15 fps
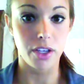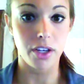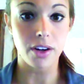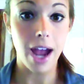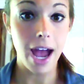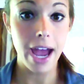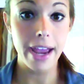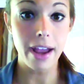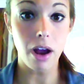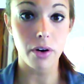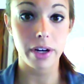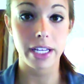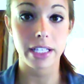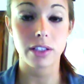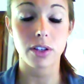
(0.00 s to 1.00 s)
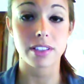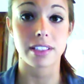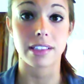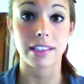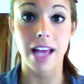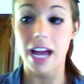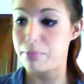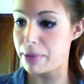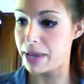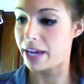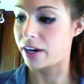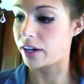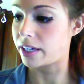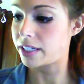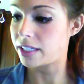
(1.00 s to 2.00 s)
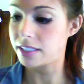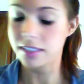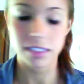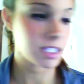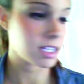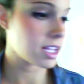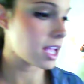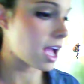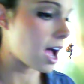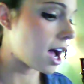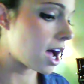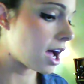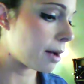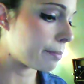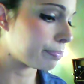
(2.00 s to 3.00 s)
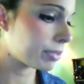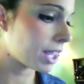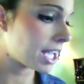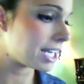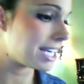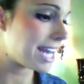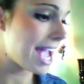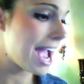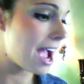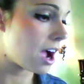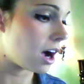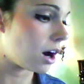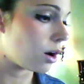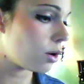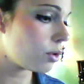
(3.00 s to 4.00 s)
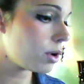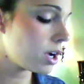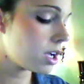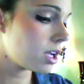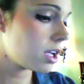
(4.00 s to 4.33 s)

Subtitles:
your eye already looks a lot bigger. Now,